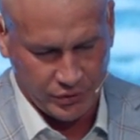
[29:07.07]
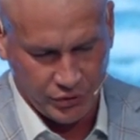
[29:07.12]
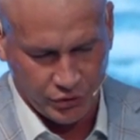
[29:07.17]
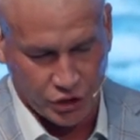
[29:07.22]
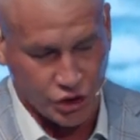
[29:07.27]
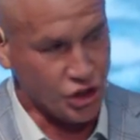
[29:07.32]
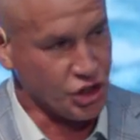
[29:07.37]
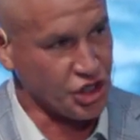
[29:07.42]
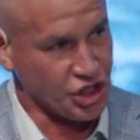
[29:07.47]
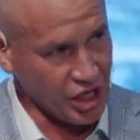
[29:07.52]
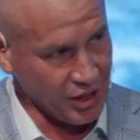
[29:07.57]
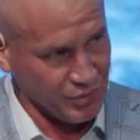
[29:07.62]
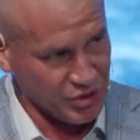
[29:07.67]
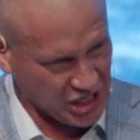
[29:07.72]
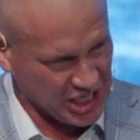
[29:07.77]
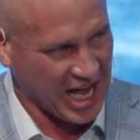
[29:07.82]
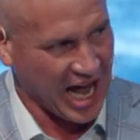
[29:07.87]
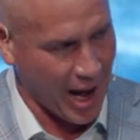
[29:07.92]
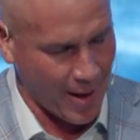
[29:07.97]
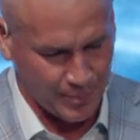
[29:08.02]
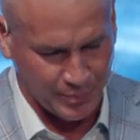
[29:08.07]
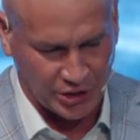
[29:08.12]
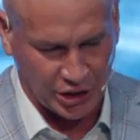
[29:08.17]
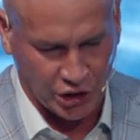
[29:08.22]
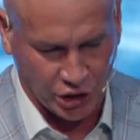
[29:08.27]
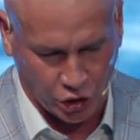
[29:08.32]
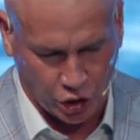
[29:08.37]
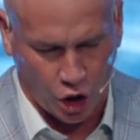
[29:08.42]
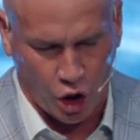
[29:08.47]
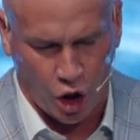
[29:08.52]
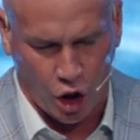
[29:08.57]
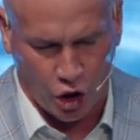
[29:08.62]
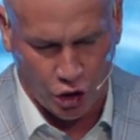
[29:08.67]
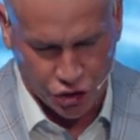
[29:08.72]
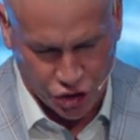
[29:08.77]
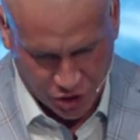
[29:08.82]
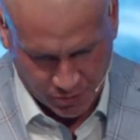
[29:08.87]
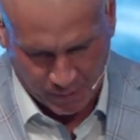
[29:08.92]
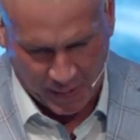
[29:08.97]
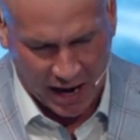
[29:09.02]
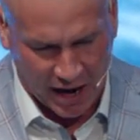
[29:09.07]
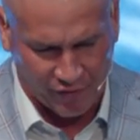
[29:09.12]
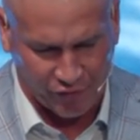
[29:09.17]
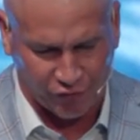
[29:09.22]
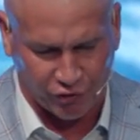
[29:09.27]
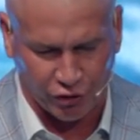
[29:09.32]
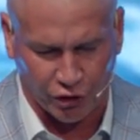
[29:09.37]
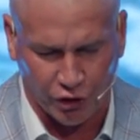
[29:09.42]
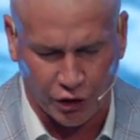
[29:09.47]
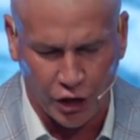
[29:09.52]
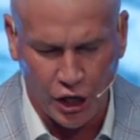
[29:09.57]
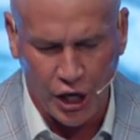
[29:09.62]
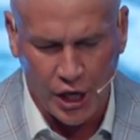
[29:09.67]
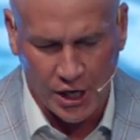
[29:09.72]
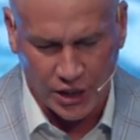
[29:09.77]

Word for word: the ship's captain called Spafford